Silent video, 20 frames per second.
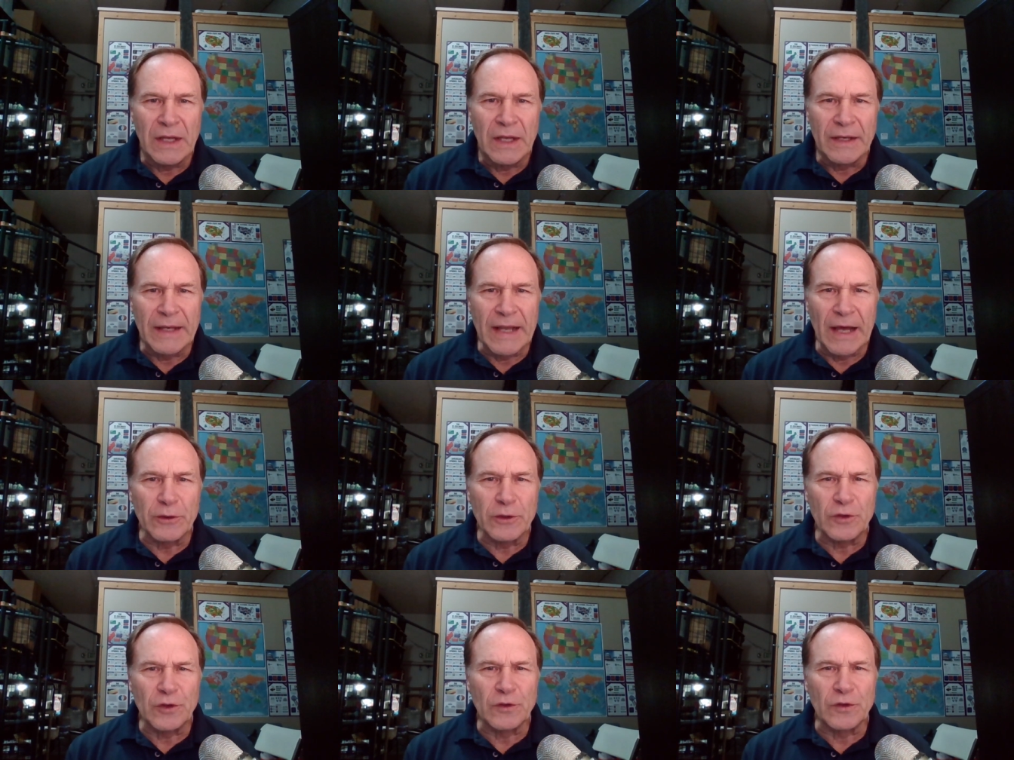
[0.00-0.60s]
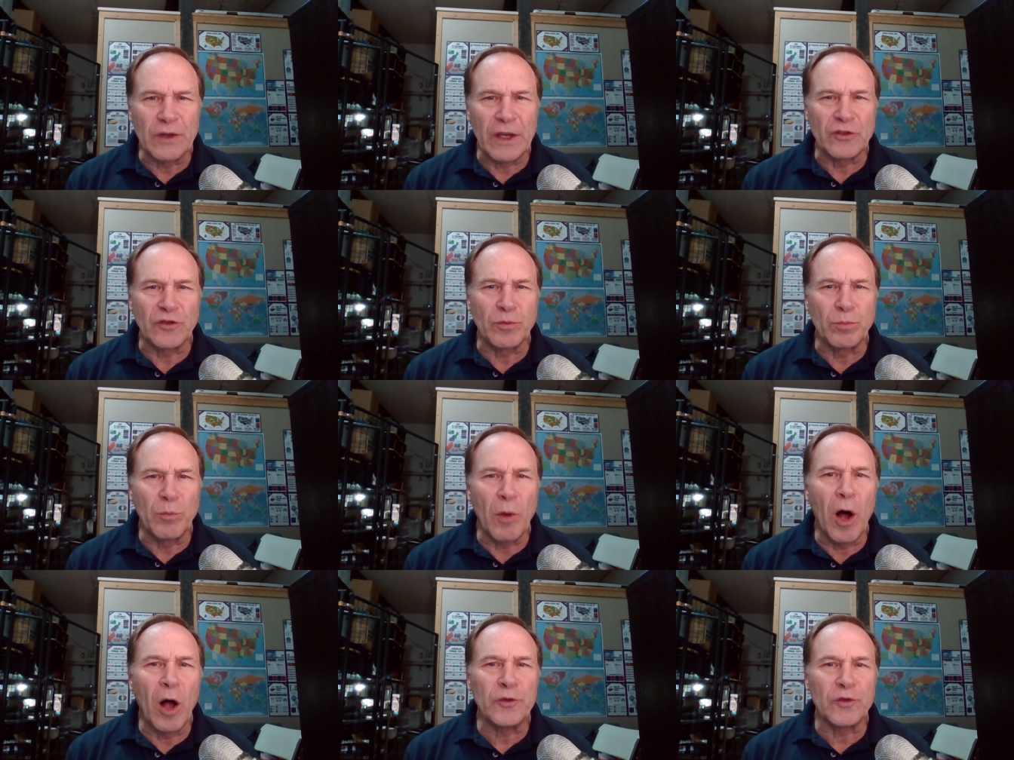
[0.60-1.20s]
Now, this is a
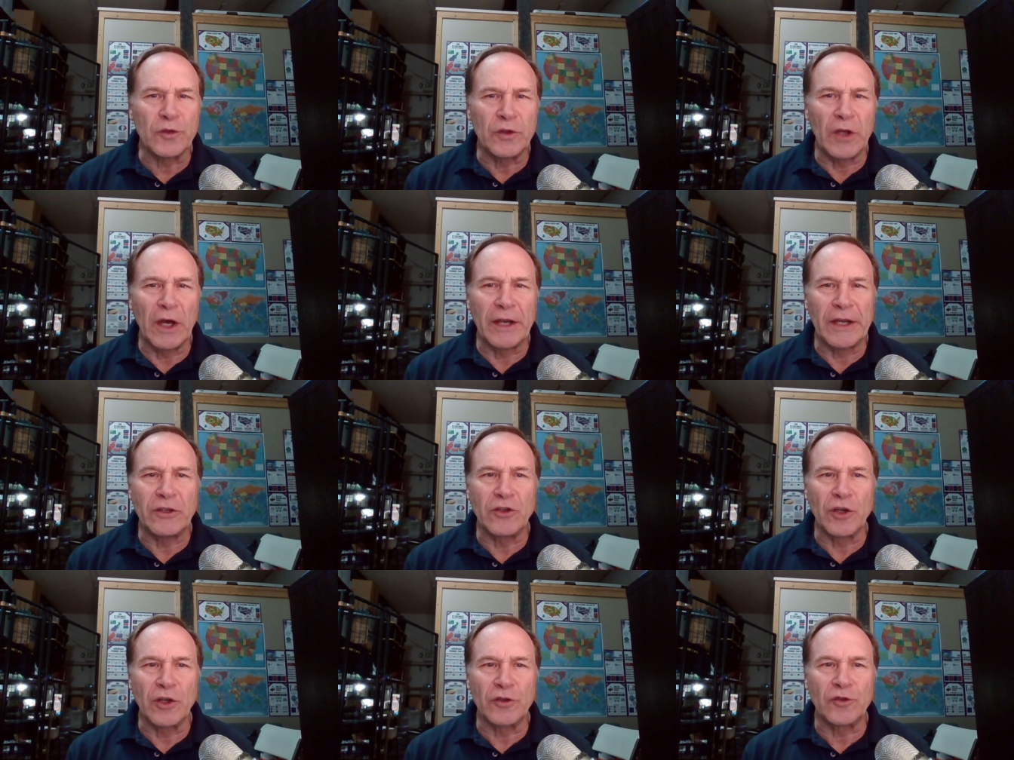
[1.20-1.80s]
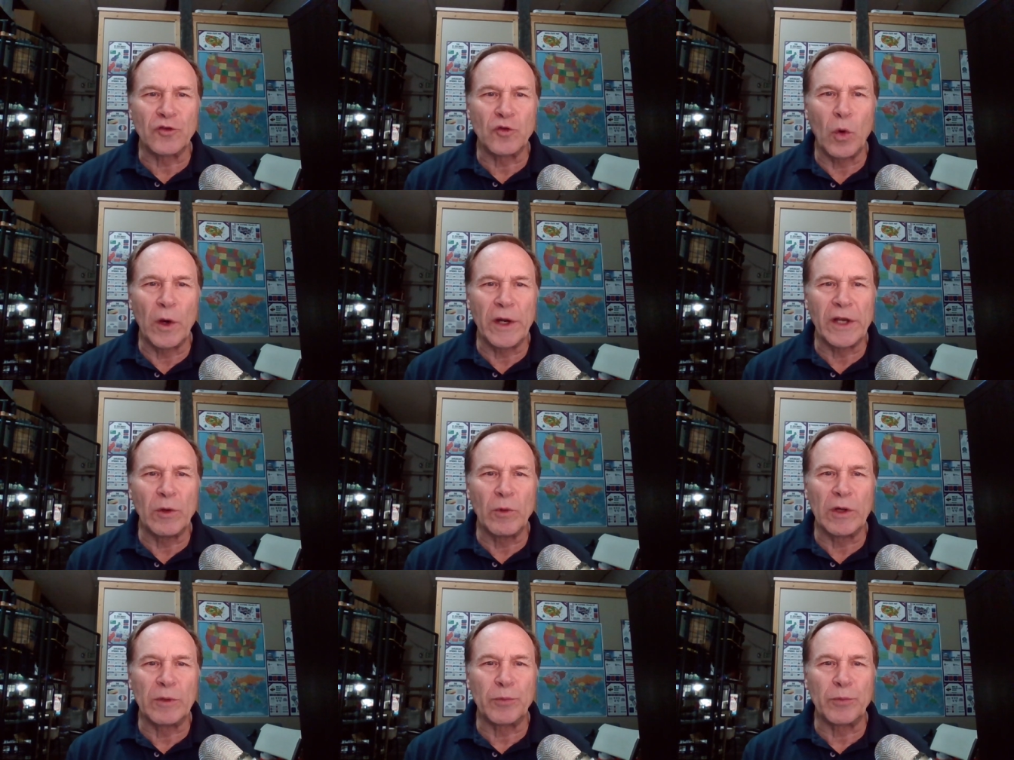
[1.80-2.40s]
small study, just
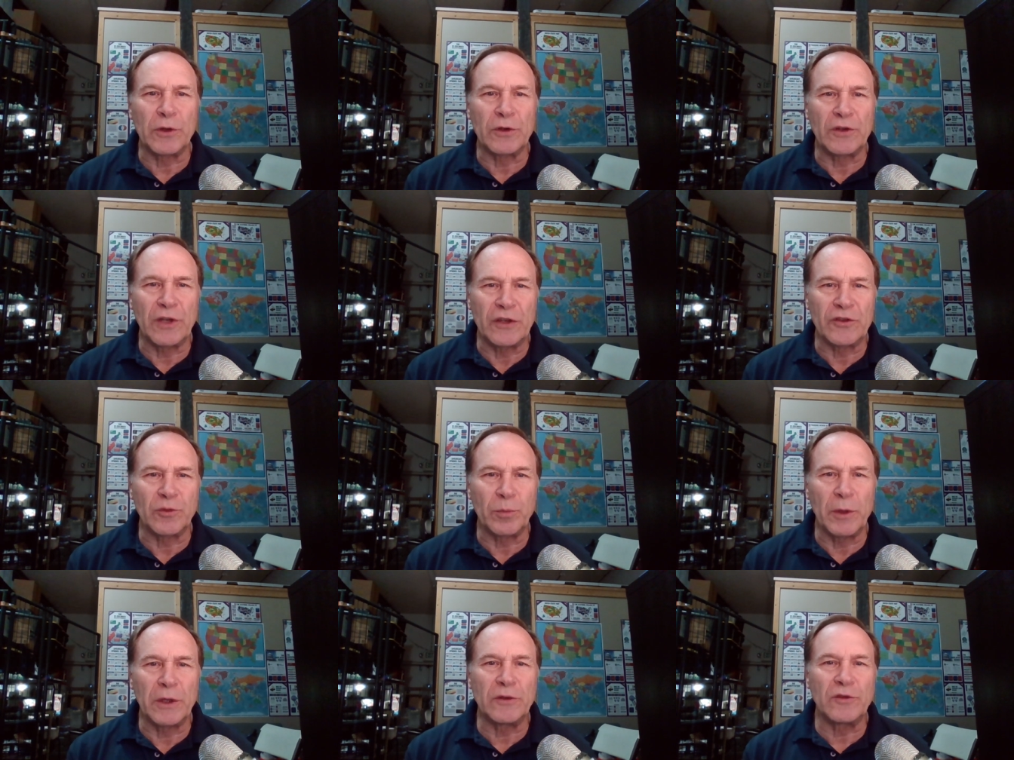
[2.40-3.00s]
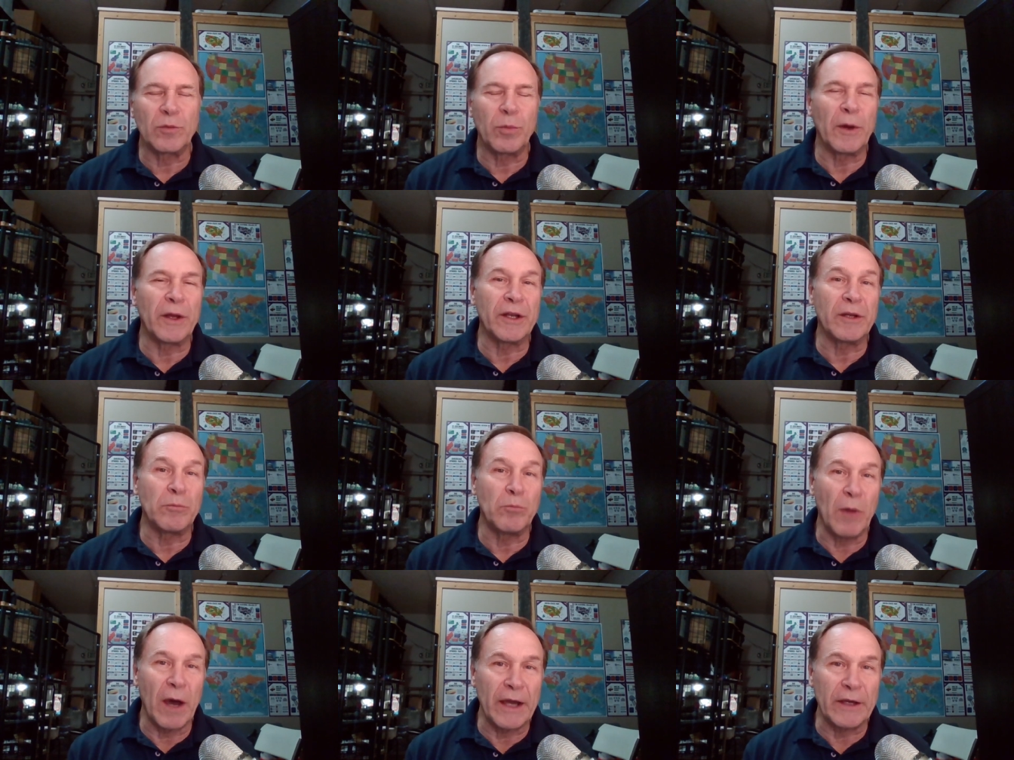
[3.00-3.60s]
21 participants, but
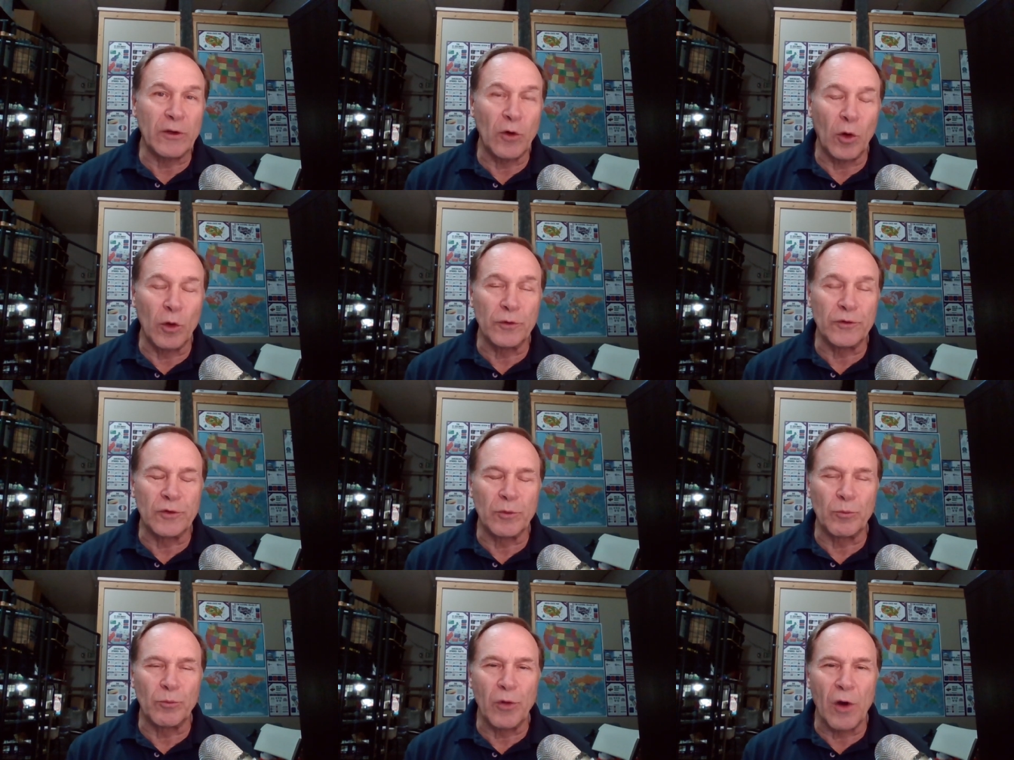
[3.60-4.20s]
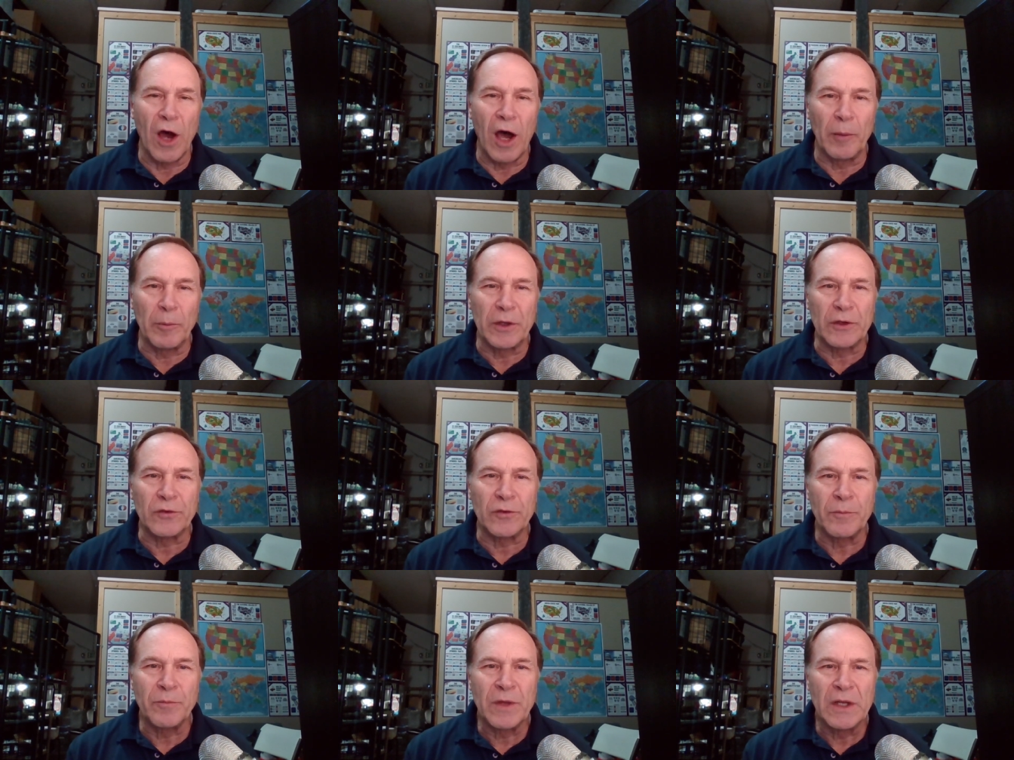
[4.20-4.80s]
it might hold some
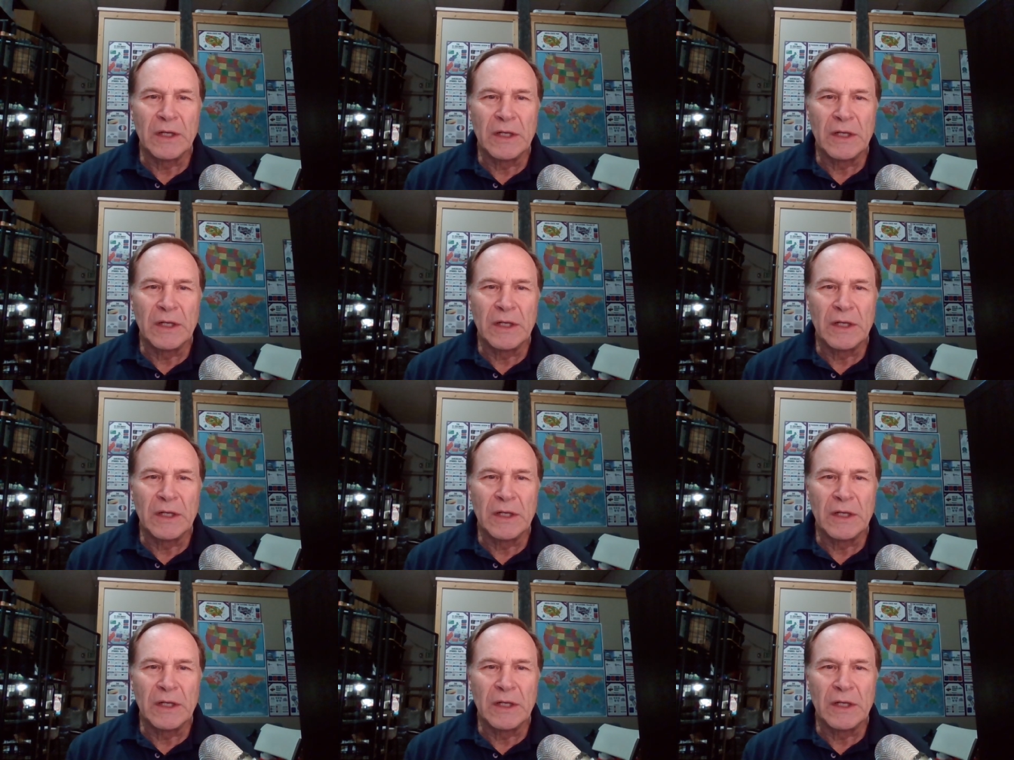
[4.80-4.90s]
promise.